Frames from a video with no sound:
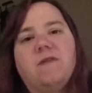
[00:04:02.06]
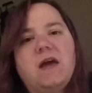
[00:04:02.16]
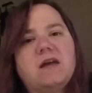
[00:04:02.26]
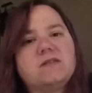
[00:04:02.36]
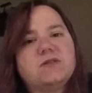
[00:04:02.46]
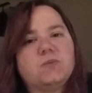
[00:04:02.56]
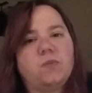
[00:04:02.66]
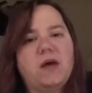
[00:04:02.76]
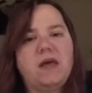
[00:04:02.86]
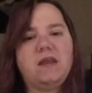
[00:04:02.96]
face
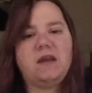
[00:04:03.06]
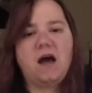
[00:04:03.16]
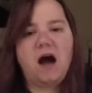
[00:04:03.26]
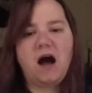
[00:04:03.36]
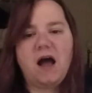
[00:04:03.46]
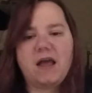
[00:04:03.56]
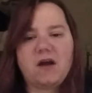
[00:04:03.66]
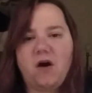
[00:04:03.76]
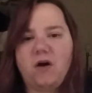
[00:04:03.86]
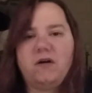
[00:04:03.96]
when
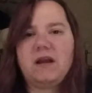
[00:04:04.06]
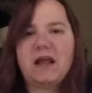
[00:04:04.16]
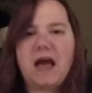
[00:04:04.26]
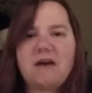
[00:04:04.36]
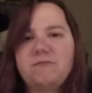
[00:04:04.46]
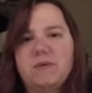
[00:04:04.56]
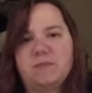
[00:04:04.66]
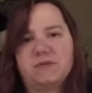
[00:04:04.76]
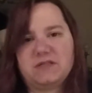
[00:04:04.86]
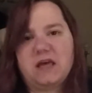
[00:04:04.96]
I already have
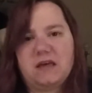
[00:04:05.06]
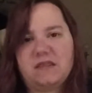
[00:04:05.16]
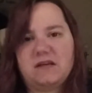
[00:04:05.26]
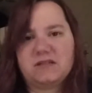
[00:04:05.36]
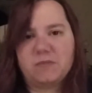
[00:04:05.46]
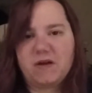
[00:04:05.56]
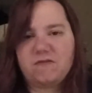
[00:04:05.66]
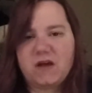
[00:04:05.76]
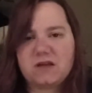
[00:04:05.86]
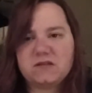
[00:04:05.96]
people saying that to my
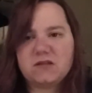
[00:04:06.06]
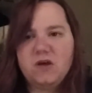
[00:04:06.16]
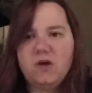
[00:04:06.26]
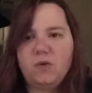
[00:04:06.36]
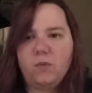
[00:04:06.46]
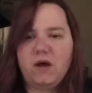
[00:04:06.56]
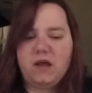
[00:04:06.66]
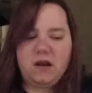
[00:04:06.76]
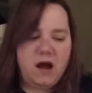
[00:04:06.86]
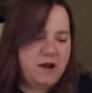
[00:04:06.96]
face?
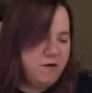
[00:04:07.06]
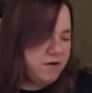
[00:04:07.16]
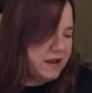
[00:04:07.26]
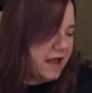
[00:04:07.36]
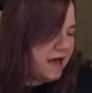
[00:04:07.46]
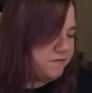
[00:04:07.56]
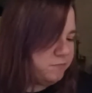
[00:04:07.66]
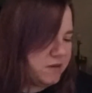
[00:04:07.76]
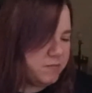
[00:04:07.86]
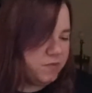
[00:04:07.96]
When I already
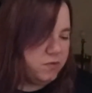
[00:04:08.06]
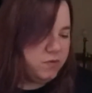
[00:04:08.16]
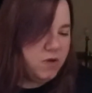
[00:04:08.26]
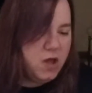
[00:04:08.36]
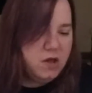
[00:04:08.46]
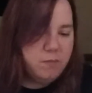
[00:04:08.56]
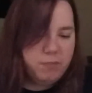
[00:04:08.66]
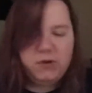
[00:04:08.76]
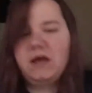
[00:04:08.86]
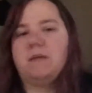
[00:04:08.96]
have people
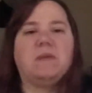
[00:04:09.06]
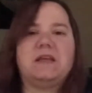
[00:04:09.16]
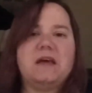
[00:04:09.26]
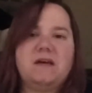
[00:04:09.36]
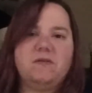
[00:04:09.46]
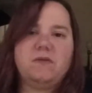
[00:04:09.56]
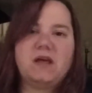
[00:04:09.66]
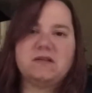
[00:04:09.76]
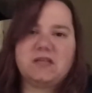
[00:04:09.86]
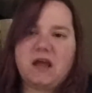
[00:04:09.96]
bringing me down
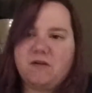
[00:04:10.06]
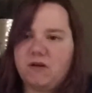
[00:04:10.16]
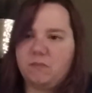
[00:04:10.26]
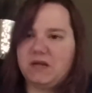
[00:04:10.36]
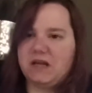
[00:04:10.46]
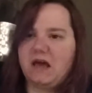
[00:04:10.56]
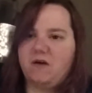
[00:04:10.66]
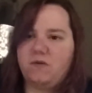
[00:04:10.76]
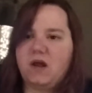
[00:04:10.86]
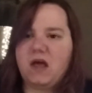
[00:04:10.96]
and tearing me
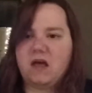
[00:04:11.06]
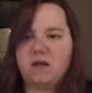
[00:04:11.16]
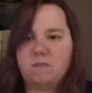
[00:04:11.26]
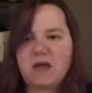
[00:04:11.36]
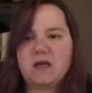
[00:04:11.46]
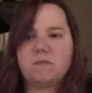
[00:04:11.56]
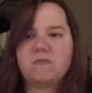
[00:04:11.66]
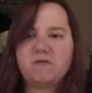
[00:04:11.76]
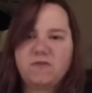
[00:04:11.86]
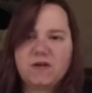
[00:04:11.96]
down and making
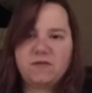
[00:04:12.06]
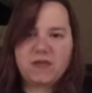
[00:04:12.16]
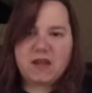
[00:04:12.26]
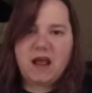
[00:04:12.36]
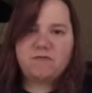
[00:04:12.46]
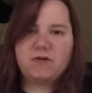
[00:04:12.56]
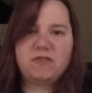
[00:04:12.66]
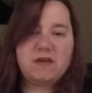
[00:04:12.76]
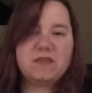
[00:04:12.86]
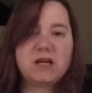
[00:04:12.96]
me feel that
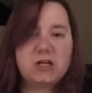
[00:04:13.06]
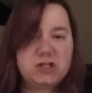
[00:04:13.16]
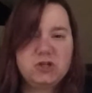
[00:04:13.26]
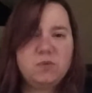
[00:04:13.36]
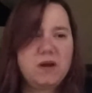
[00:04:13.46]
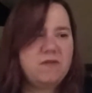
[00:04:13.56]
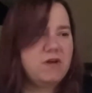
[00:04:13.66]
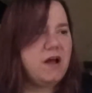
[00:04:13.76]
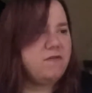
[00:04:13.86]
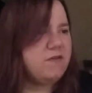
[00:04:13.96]
everything that I do and
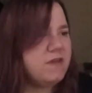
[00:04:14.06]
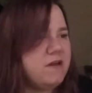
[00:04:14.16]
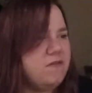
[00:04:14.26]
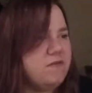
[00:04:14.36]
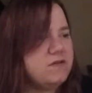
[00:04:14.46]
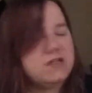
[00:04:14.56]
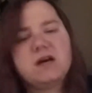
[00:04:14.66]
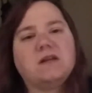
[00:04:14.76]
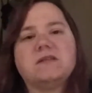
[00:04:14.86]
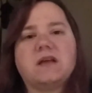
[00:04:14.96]
every effort that I've ever
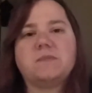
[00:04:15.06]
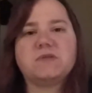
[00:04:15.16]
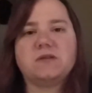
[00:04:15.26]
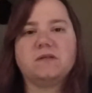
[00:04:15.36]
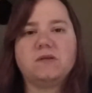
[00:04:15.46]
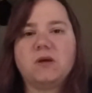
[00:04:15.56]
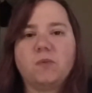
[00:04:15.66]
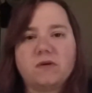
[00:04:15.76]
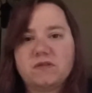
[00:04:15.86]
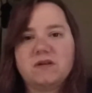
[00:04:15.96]
done is absolutely
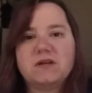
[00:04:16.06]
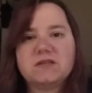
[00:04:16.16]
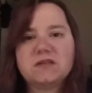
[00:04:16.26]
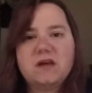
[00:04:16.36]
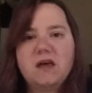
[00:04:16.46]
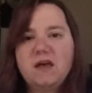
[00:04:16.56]
worthless.